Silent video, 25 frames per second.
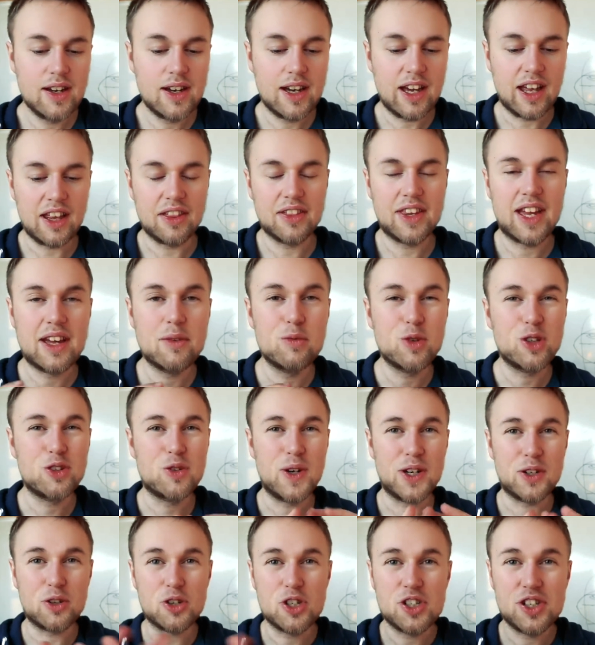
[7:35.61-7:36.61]
And then we
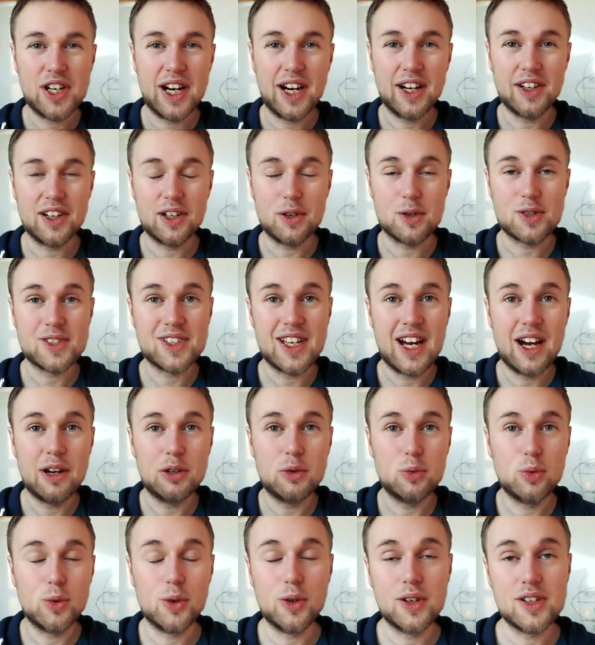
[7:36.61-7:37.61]
try to share those
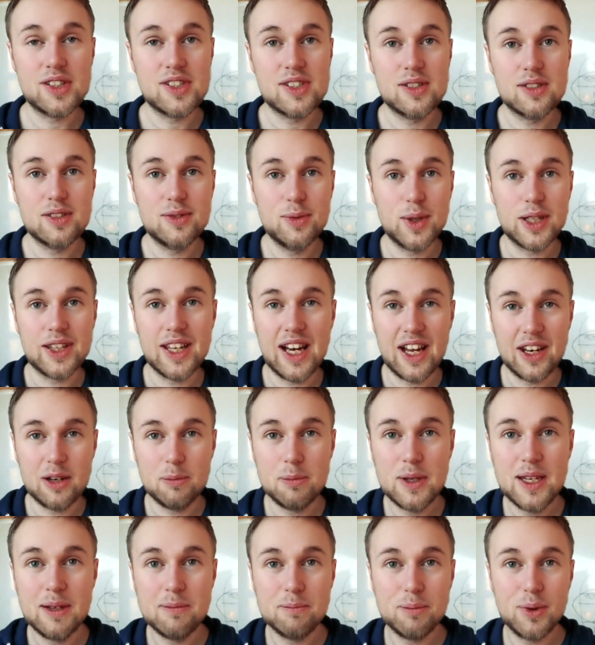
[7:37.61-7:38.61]
outwards with other
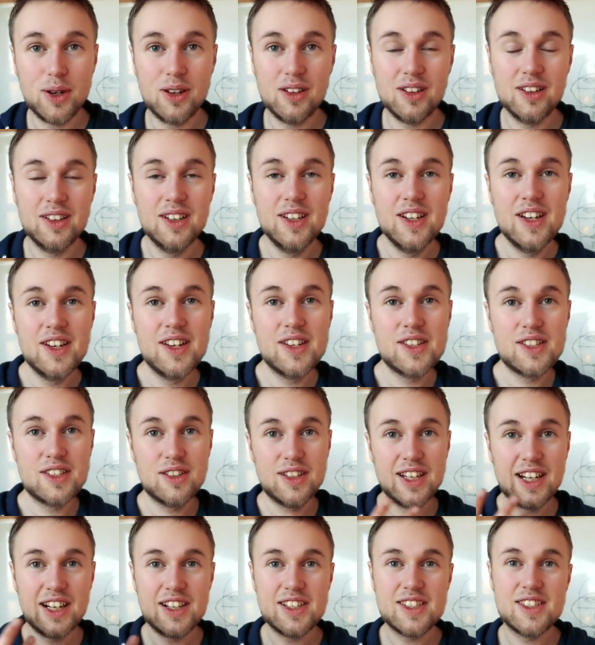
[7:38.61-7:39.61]
people. So
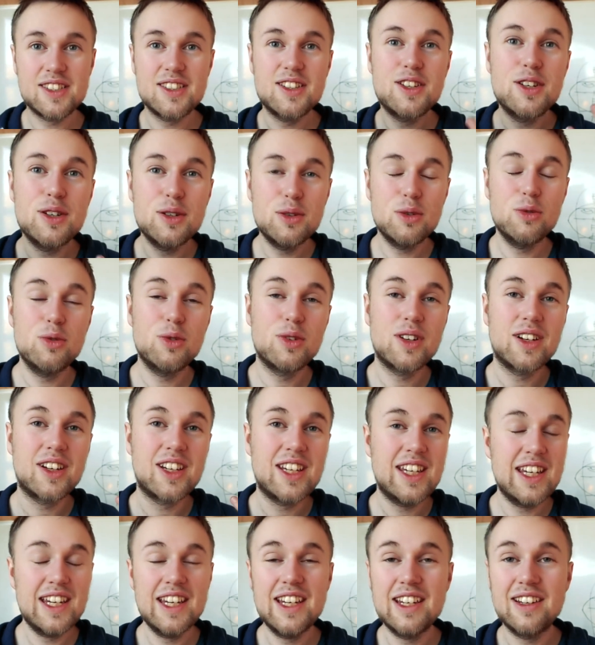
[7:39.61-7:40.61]
there's two
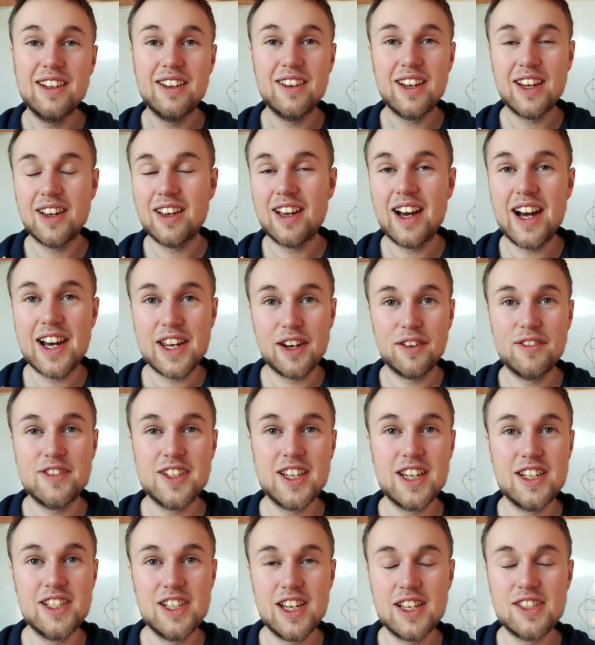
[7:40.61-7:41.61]
key
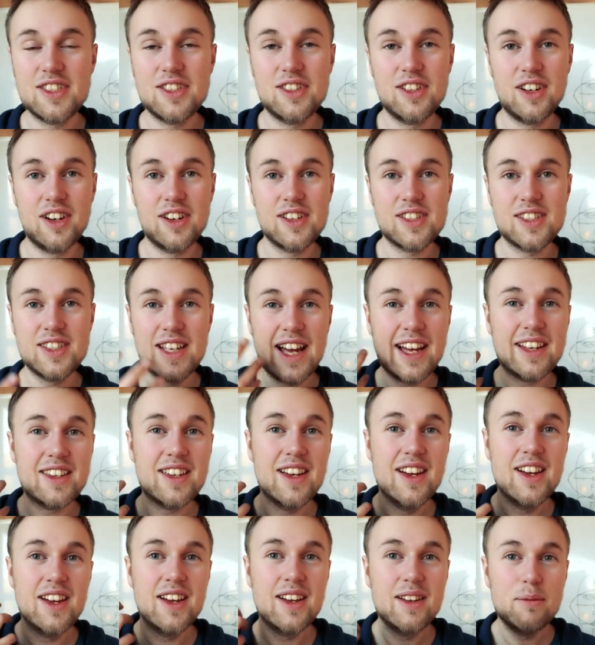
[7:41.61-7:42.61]
INFJ gestures,
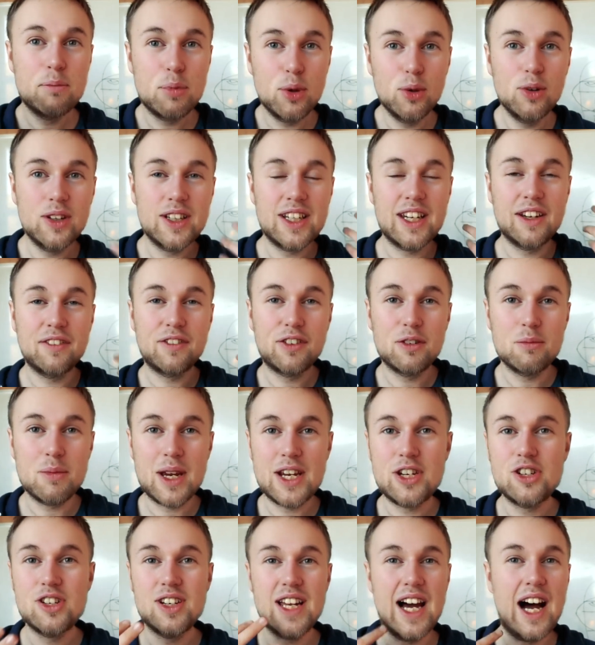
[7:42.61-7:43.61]
that pulling
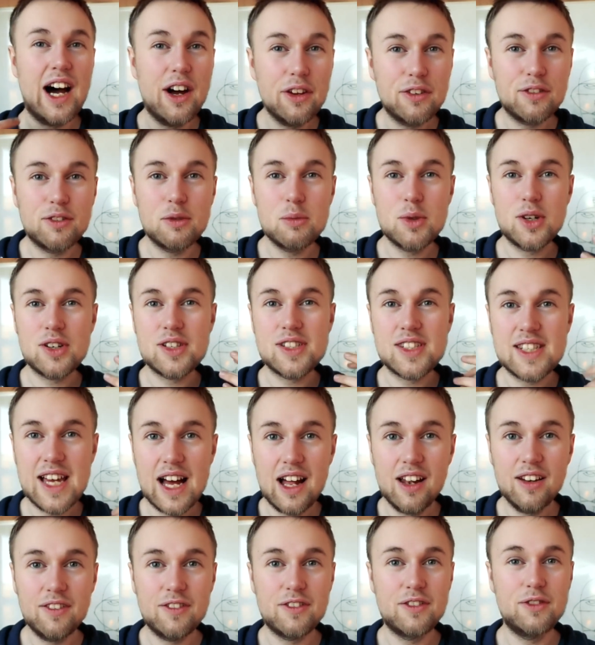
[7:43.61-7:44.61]
information out from
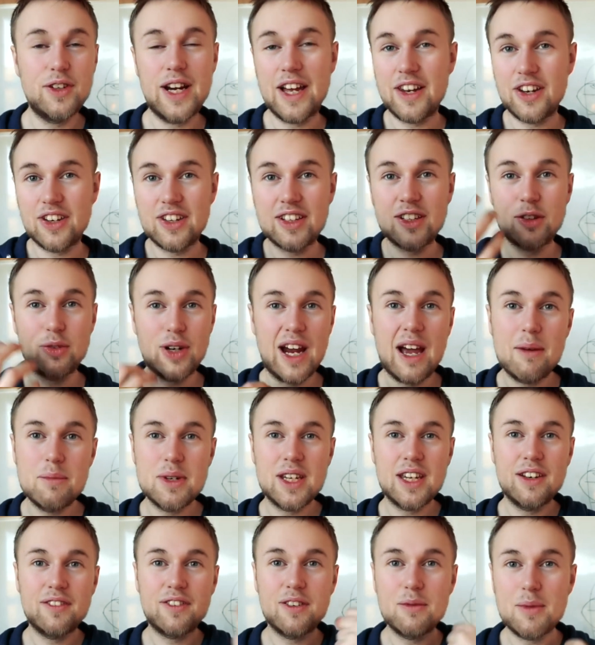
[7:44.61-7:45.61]
yourself rather than
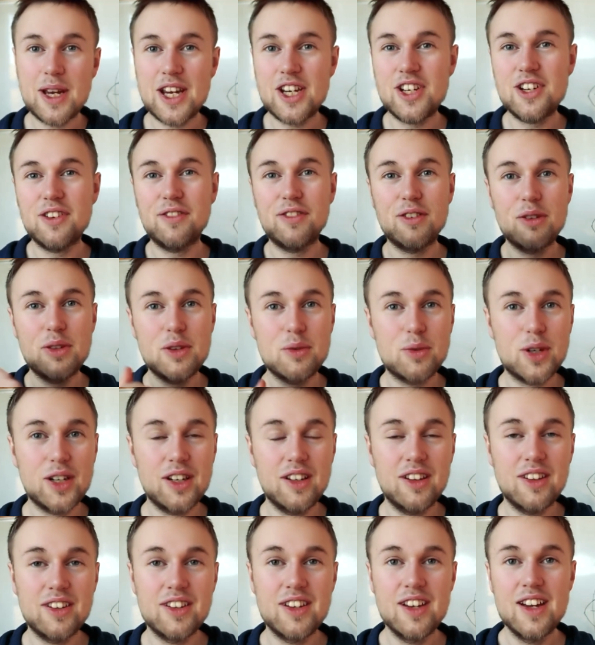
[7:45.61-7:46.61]
grabbing information from the
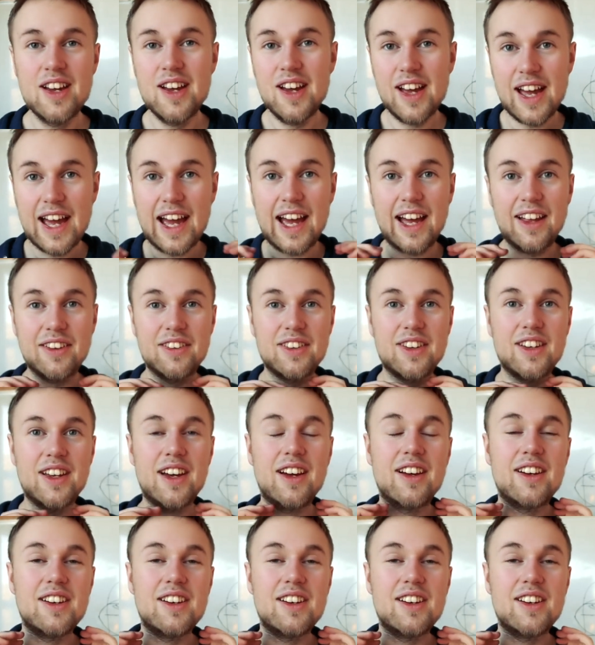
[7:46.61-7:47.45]
world, and